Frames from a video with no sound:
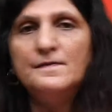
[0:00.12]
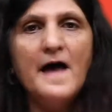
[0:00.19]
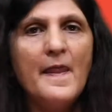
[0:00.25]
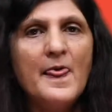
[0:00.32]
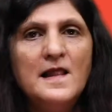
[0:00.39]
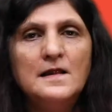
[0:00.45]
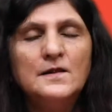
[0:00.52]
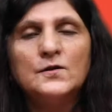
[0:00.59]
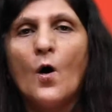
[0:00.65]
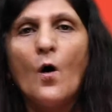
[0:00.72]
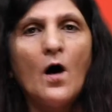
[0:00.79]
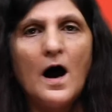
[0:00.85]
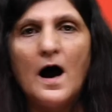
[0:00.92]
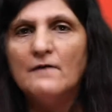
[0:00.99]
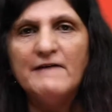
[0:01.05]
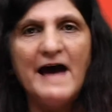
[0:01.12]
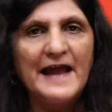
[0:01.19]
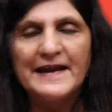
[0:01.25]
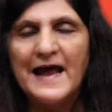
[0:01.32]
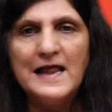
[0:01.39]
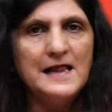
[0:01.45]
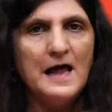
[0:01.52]
There is no
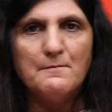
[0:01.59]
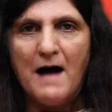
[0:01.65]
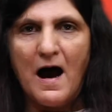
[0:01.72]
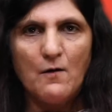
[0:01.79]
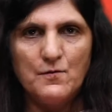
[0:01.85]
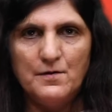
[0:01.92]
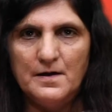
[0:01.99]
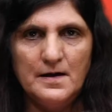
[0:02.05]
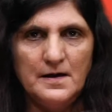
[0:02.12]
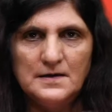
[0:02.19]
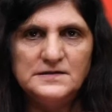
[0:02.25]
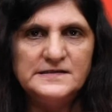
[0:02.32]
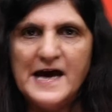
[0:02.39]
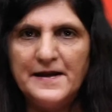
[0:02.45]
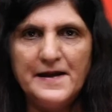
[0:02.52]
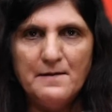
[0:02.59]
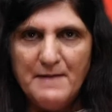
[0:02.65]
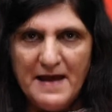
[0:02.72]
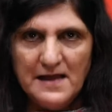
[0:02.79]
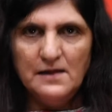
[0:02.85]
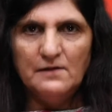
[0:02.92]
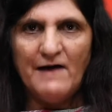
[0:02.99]
awareness about
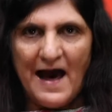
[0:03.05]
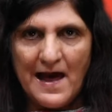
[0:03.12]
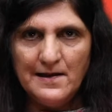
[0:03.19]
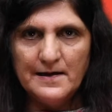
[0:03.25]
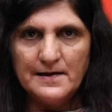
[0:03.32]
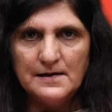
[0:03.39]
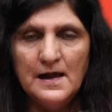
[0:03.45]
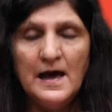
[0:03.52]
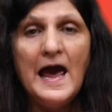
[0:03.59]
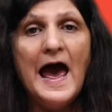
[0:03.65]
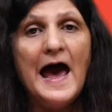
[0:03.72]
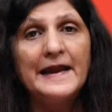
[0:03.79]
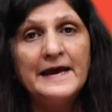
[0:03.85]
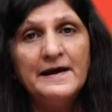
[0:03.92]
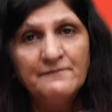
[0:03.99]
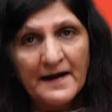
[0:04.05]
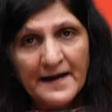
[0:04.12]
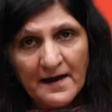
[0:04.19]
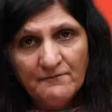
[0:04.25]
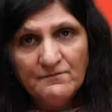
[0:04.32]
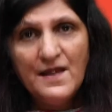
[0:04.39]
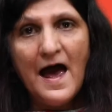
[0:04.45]
gender-based violence. And
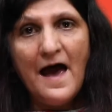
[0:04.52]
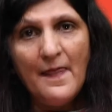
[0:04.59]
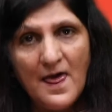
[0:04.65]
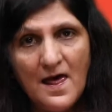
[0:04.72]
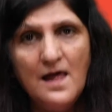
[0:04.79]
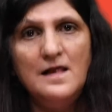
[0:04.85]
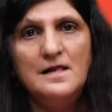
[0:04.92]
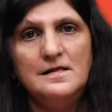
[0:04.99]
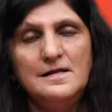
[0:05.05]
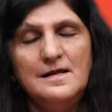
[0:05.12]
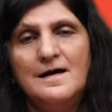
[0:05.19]
even if there is,